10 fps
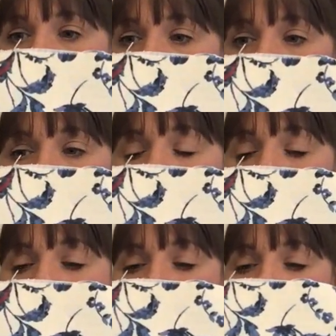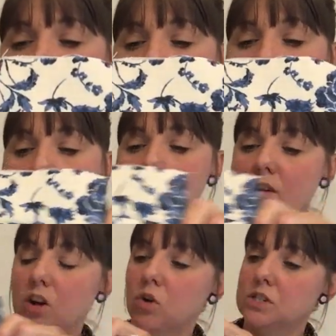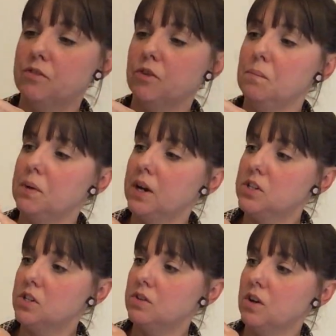see here, I can't actually remember where I got it from, but I do